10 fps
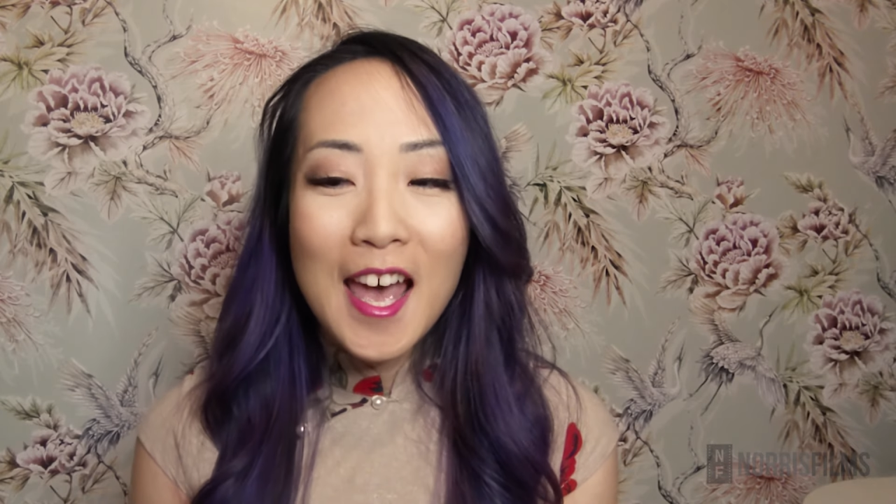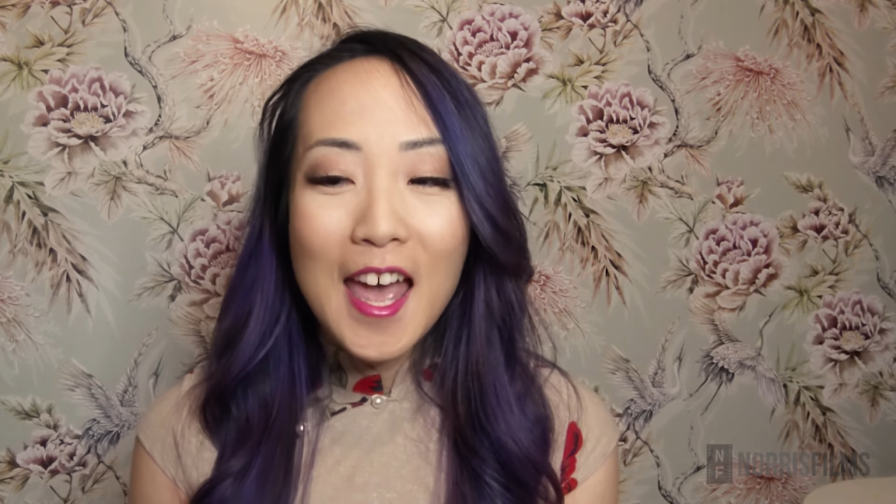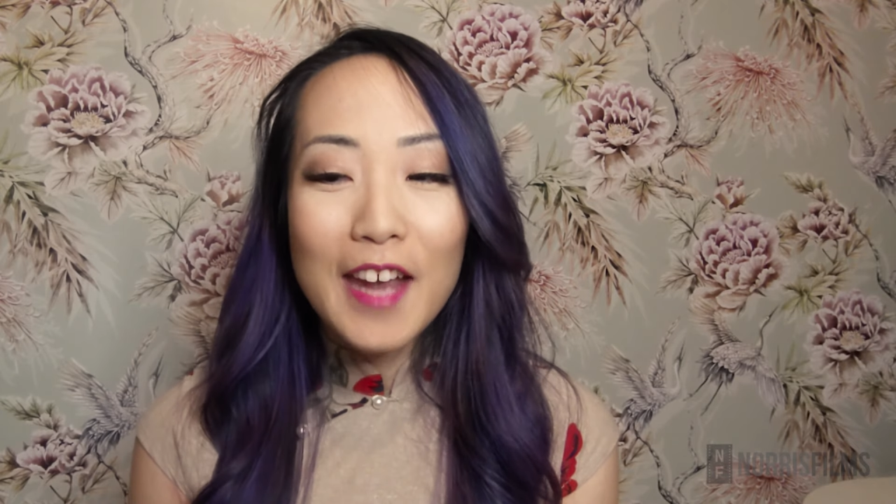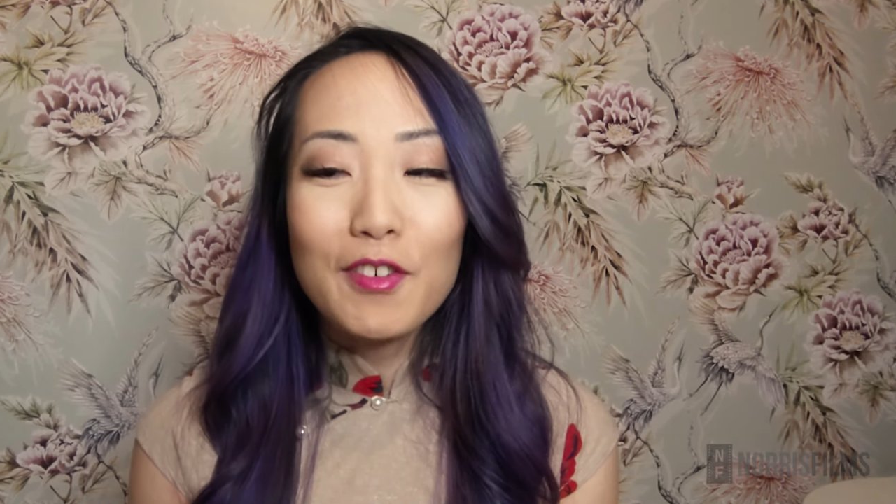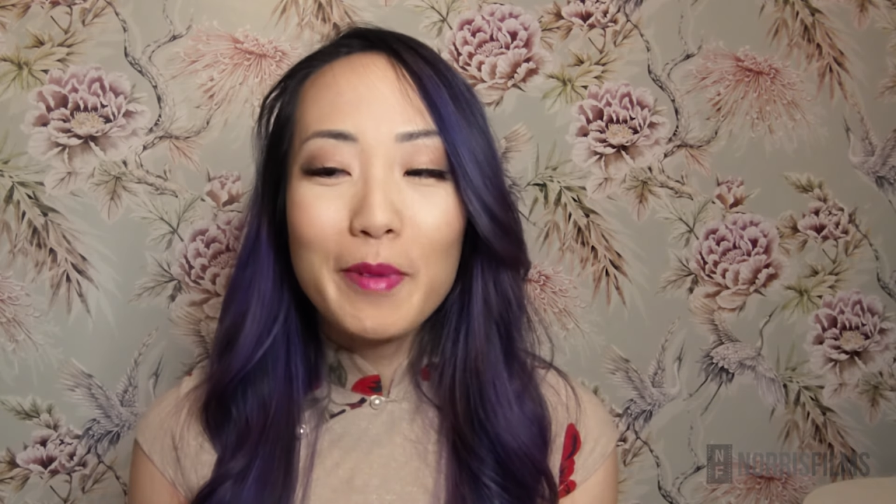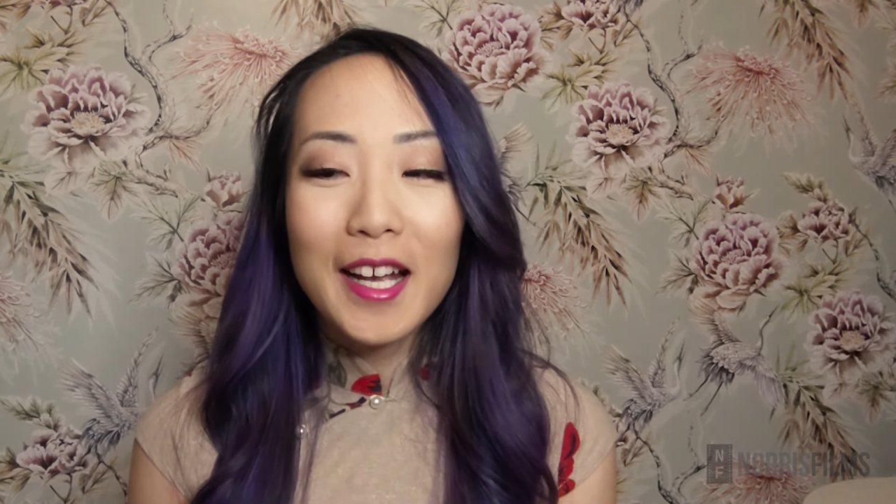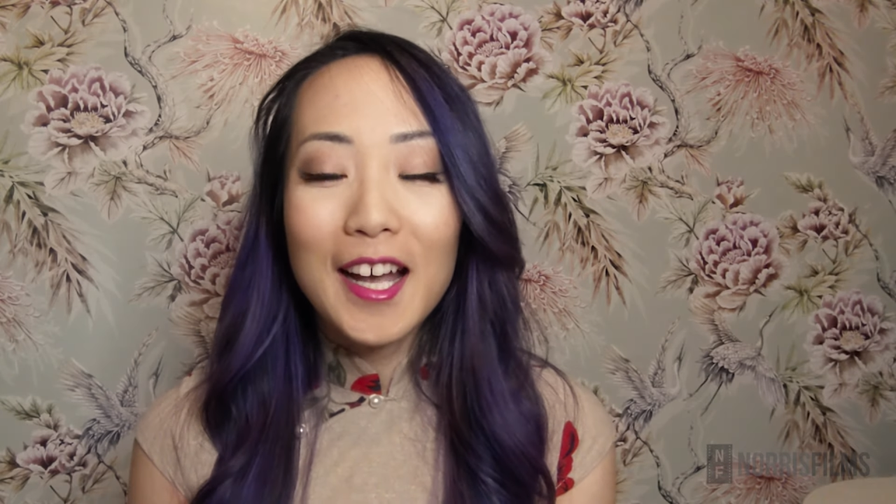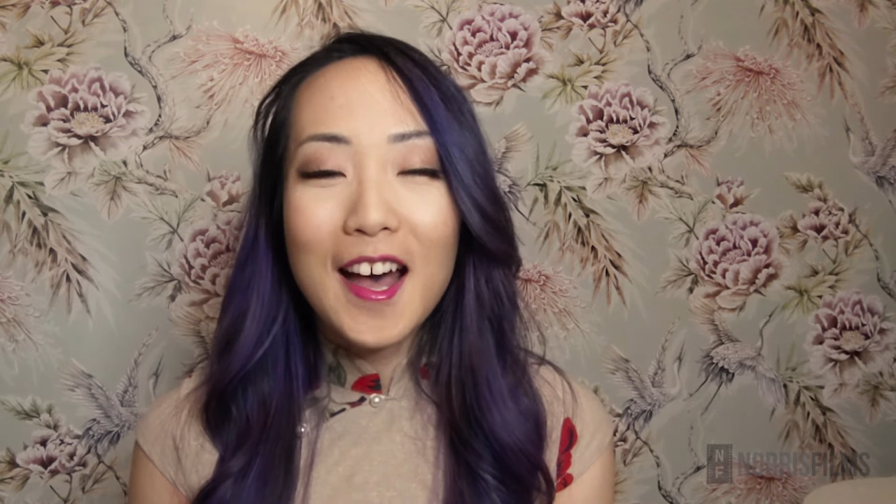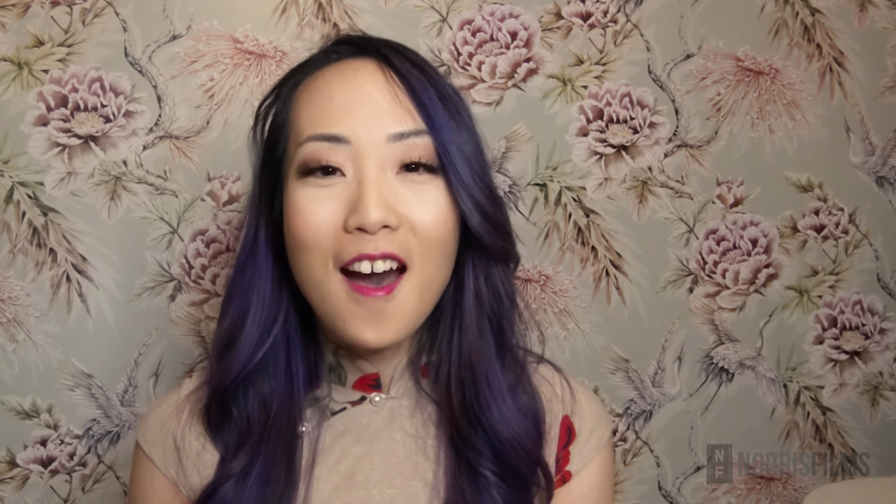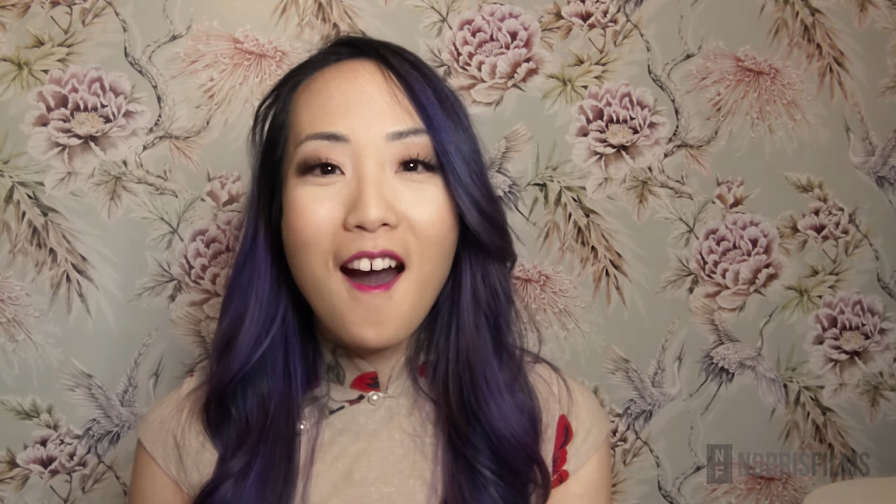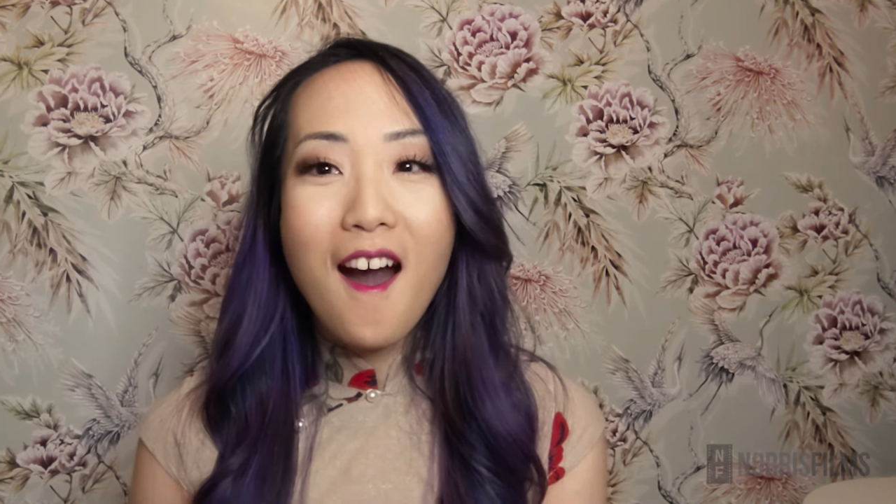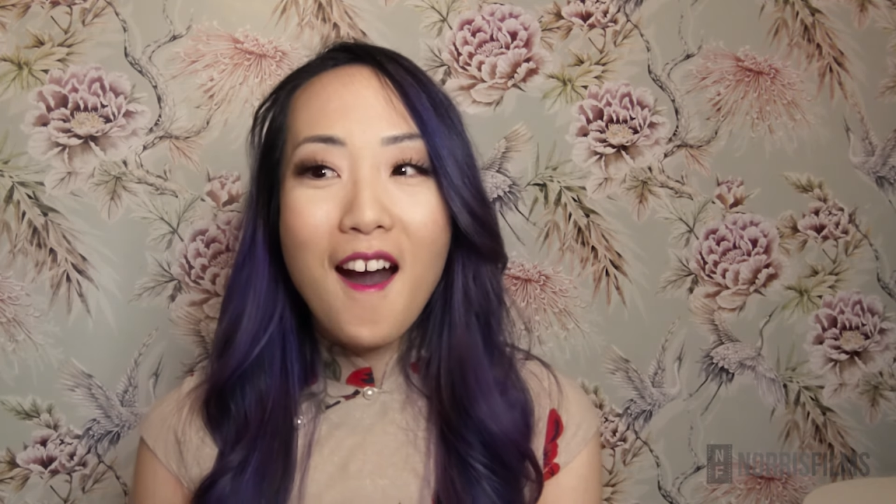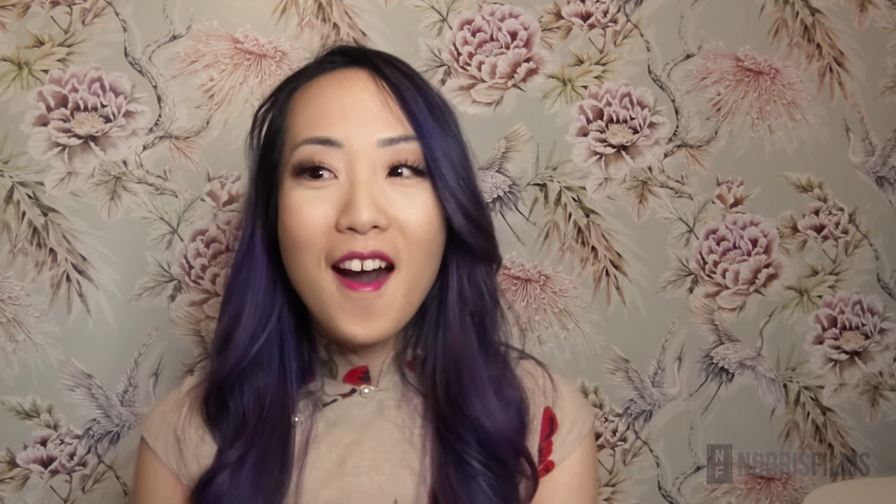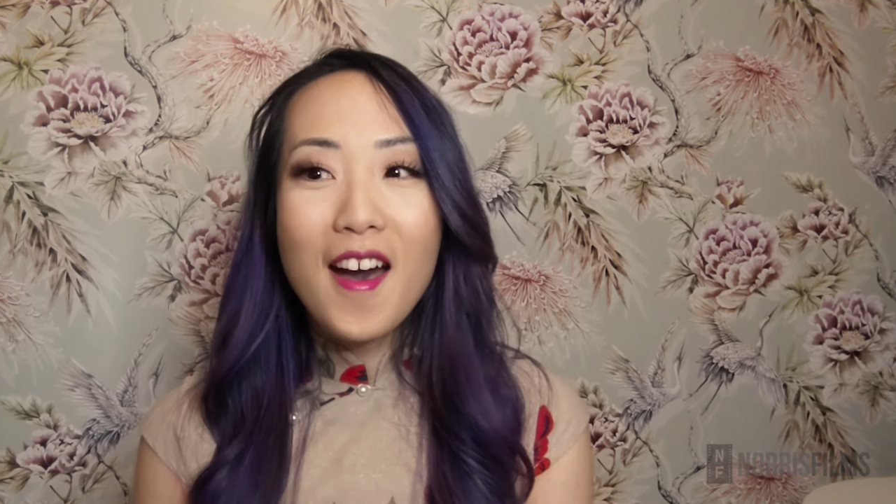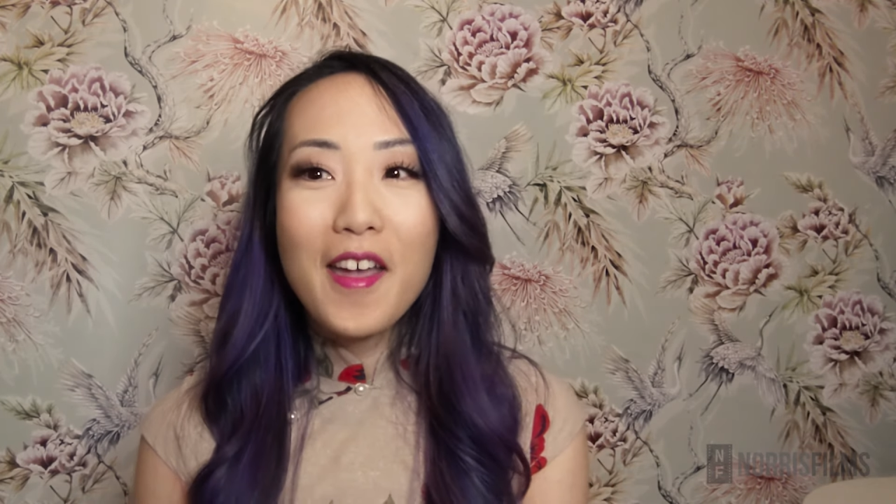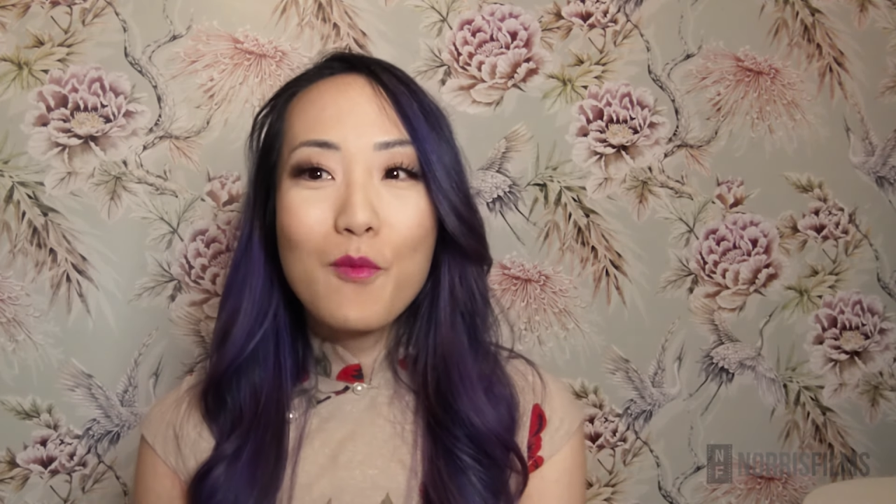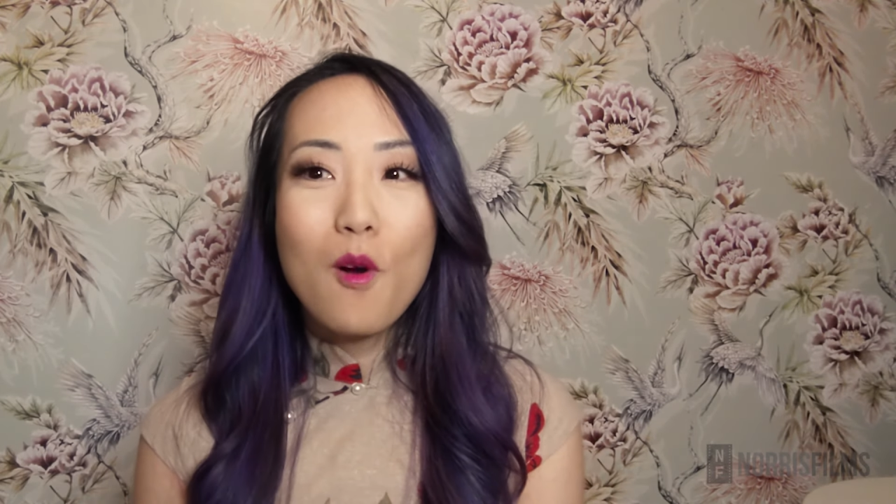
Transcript: hey Rebecca, I